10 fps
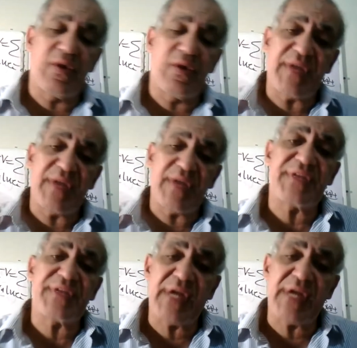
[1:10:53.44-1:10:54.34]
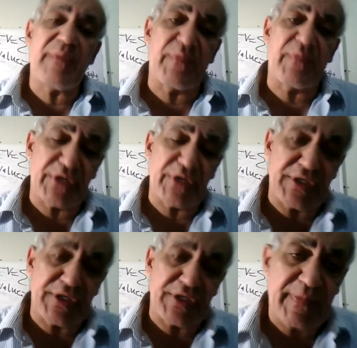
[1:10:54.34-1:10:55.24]
the other type of production.
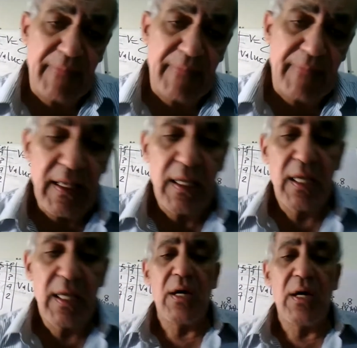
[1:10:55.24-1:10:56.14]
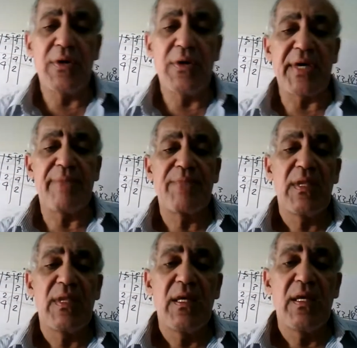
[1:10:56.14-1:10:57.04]
Okay,
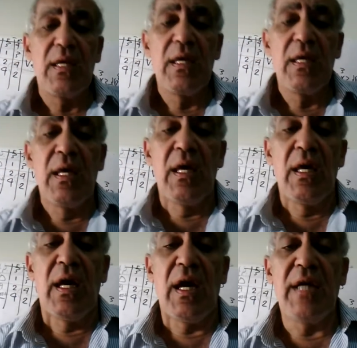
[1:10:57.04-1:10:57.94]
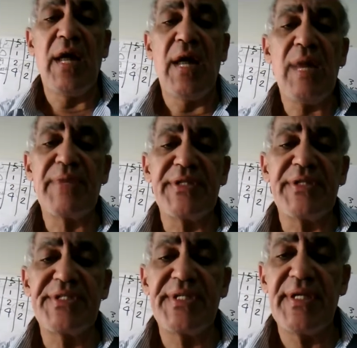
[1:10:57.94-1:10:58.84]
in hybrid
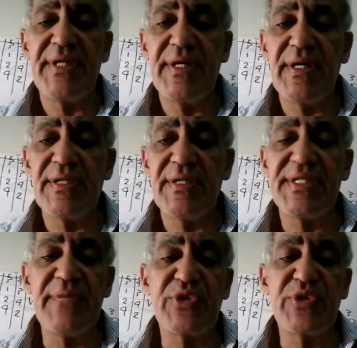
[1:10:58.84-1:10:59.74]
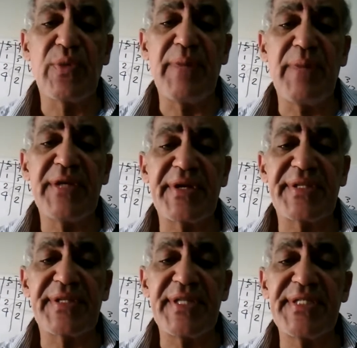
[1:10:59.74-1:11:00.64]
seems to combine
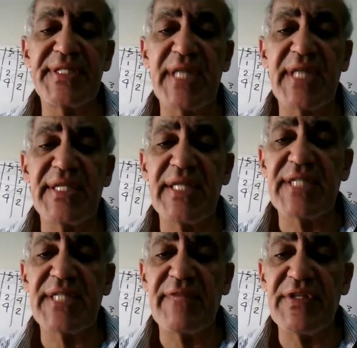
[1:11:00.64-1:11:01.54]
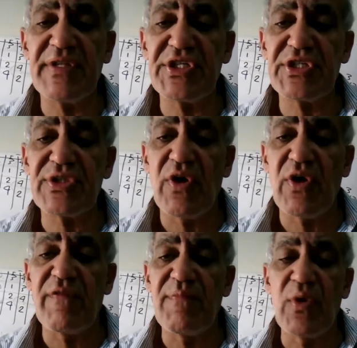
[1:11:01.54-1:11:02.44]
characteristics and hence advantages of
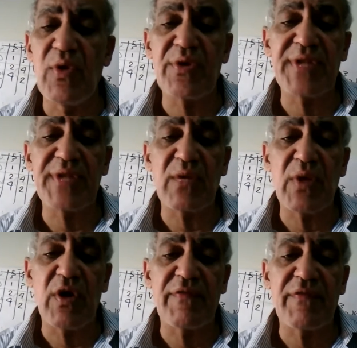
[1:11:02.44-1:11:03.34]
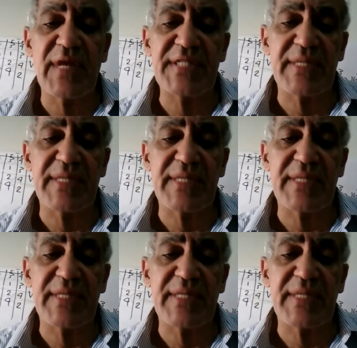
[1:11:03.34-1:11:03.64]
more than one of classic